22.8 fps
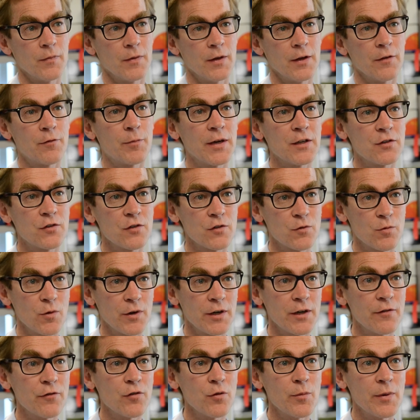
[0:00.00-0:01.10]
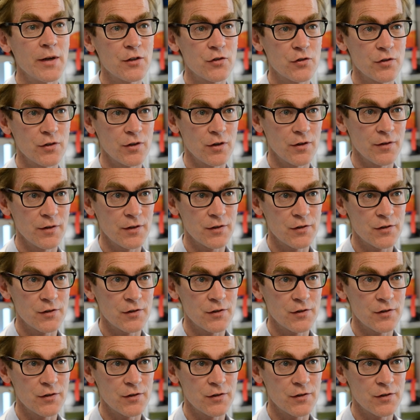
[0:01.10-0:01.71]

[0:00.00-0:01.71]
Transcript: If patients want information on